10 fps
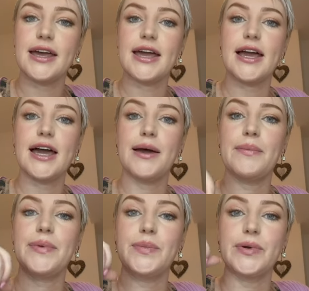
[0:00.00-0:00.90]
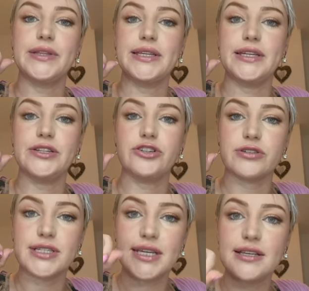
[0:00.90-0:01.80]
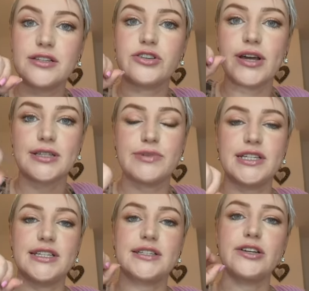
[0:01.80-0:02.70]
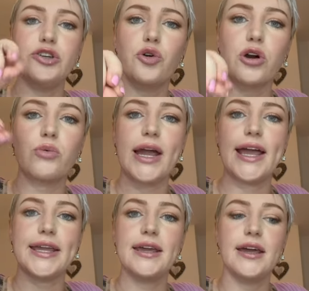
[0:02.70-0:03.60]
and people need your skills, your expertise, and your way.